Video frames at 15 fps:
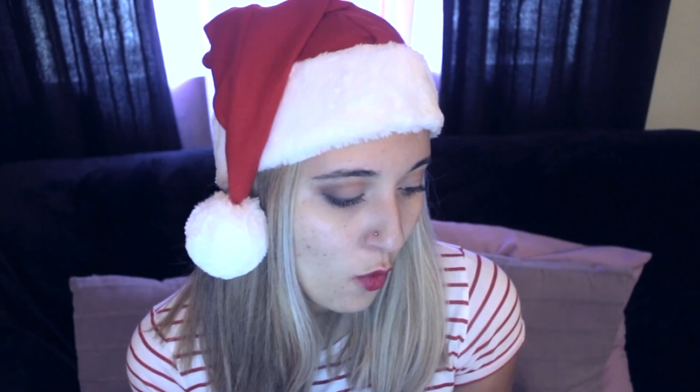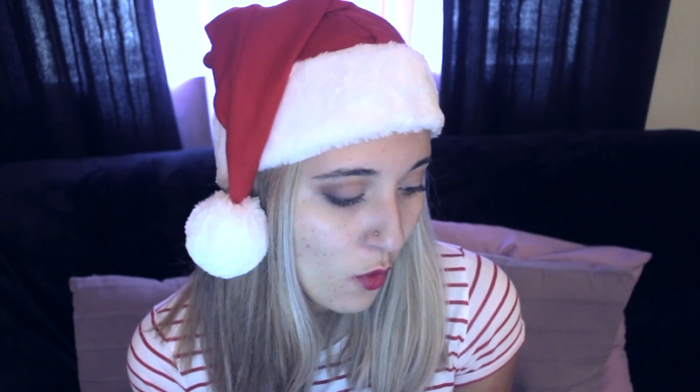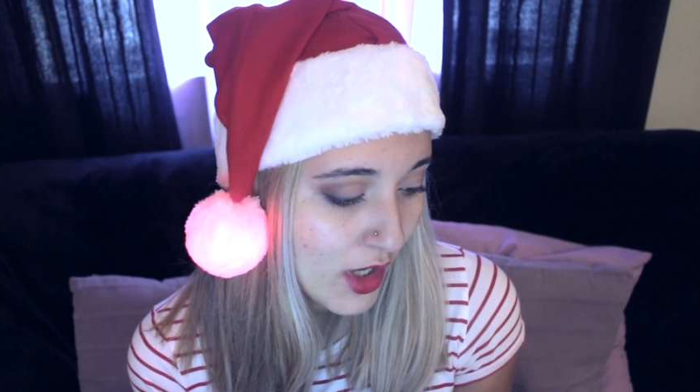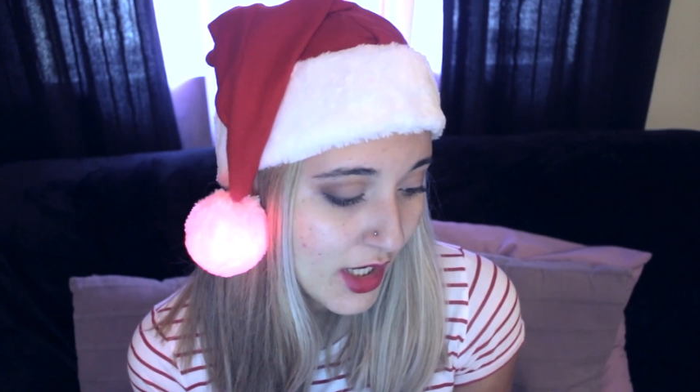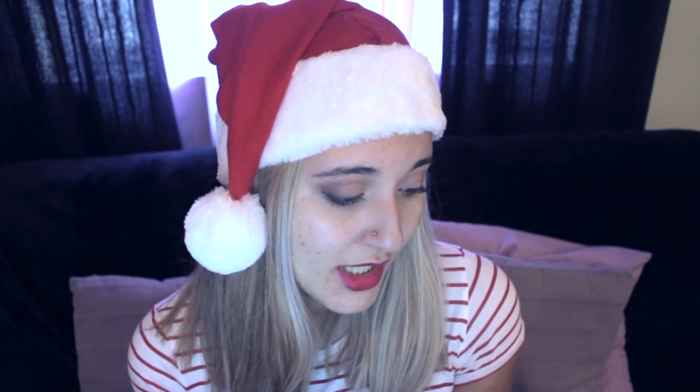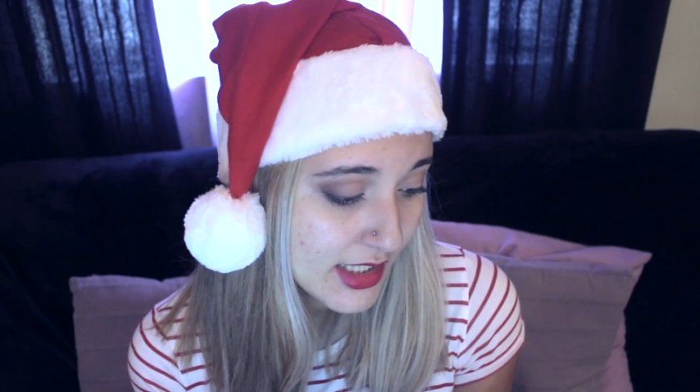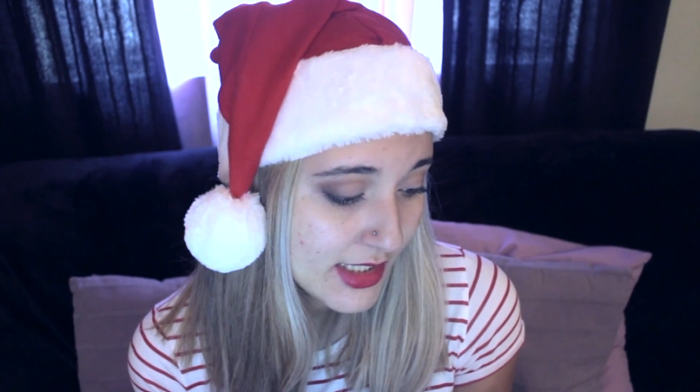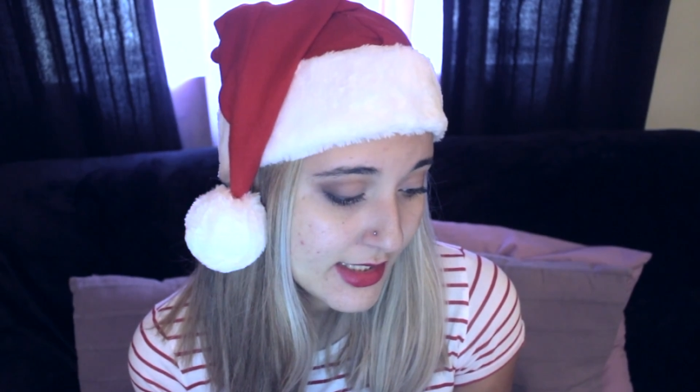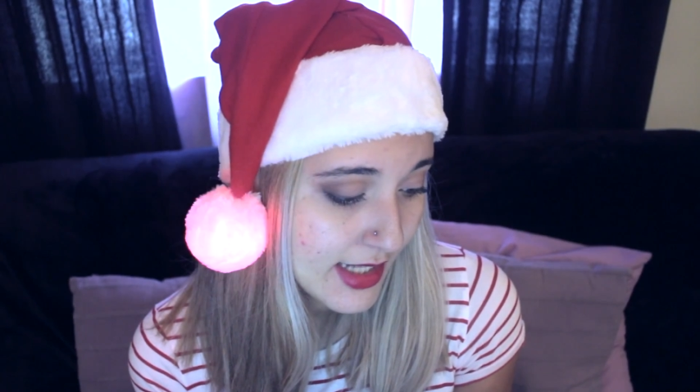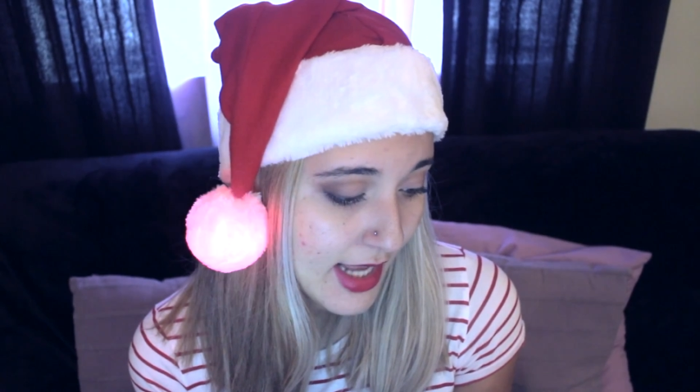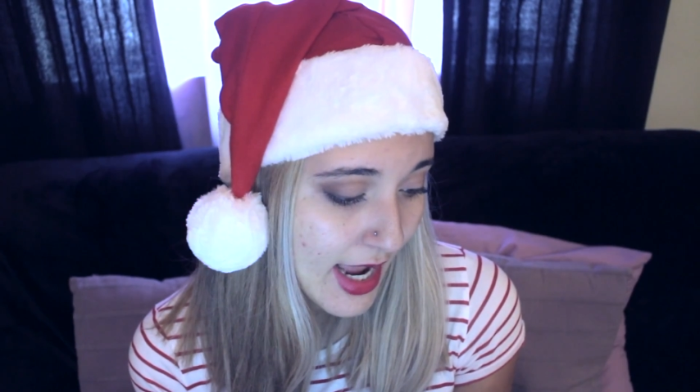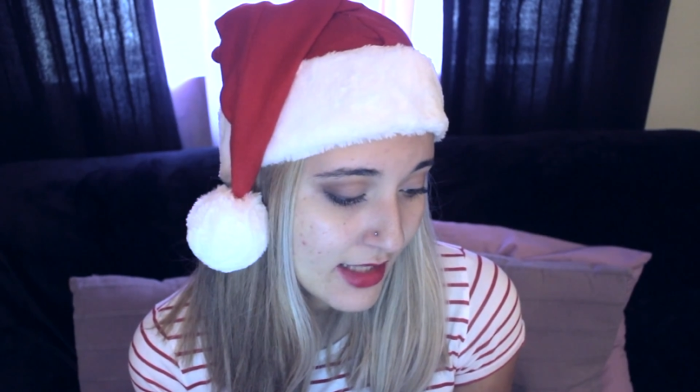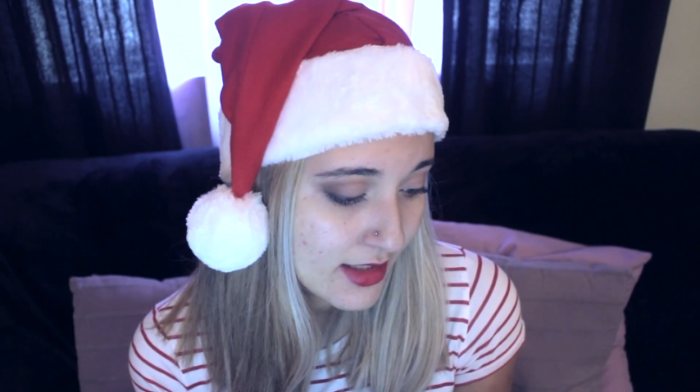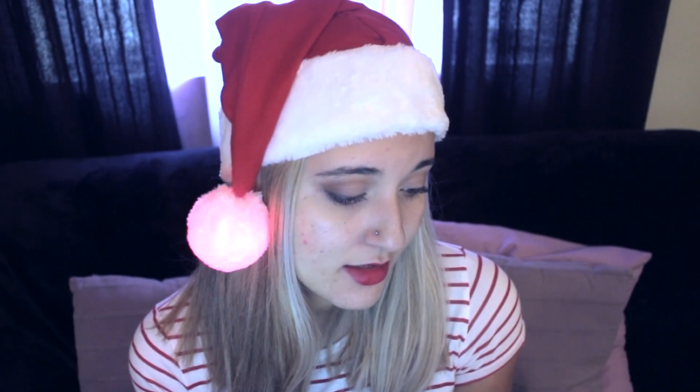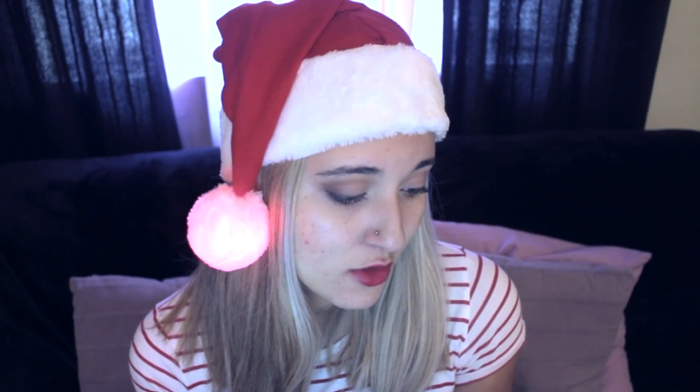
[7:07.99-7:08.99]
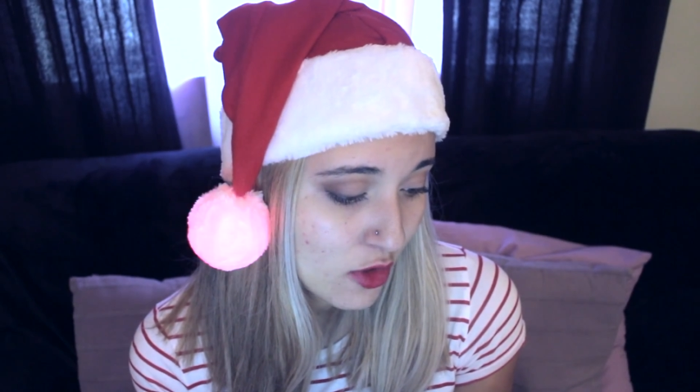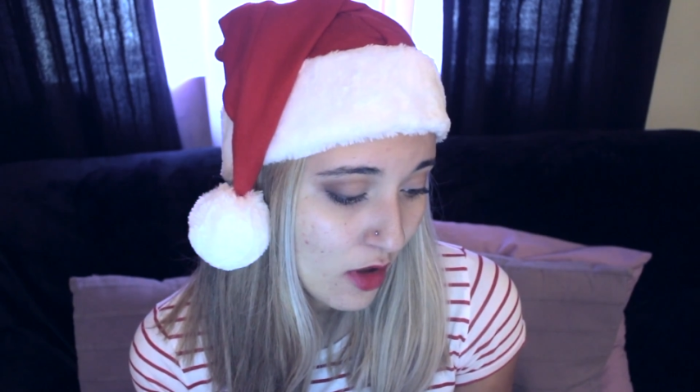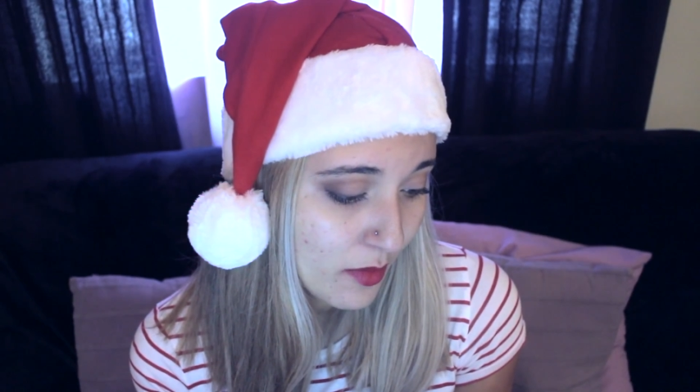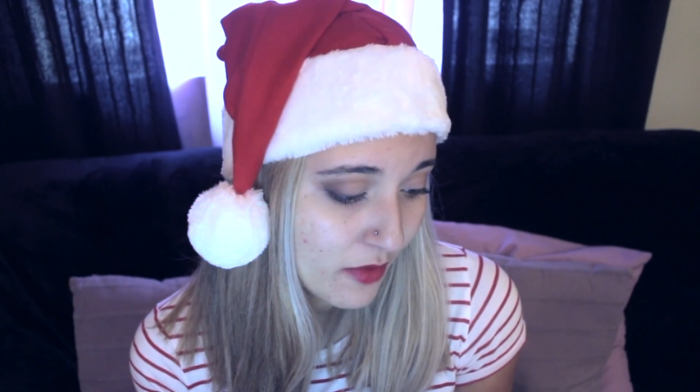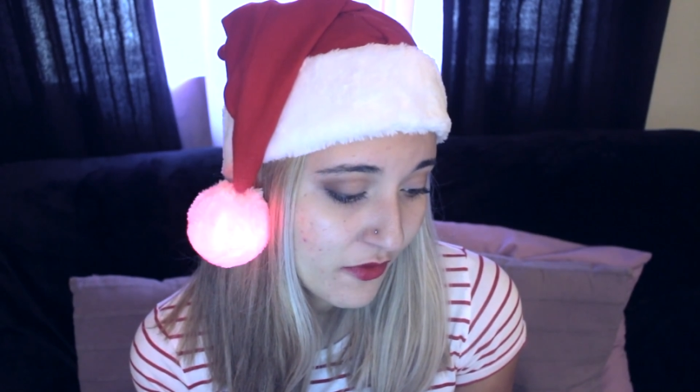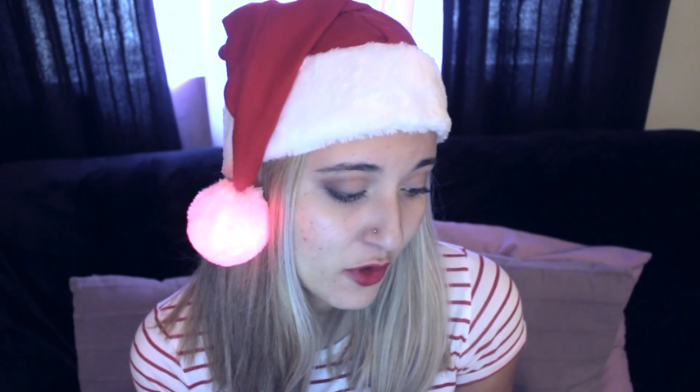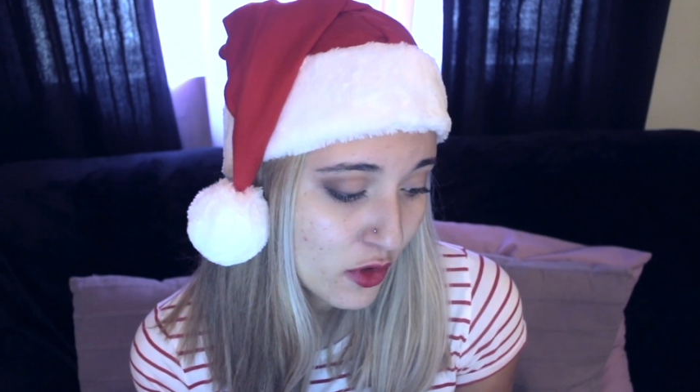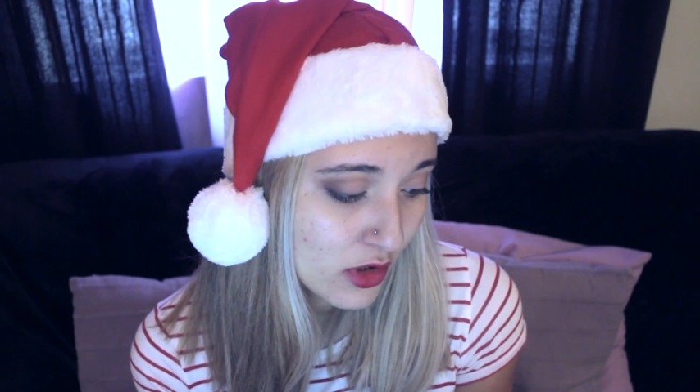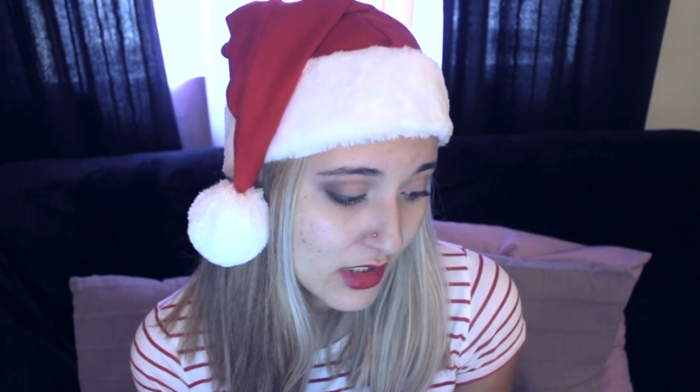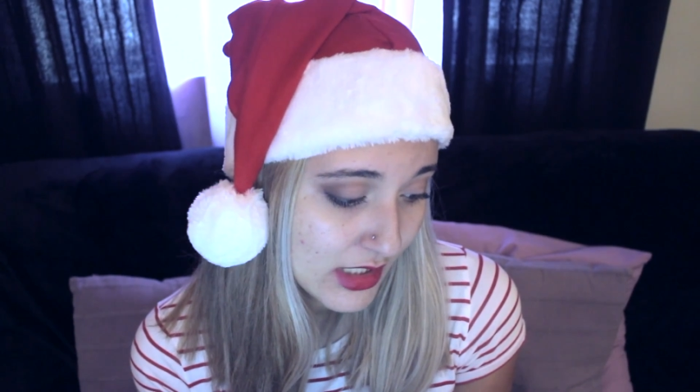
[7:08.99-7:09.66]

What is at the top of your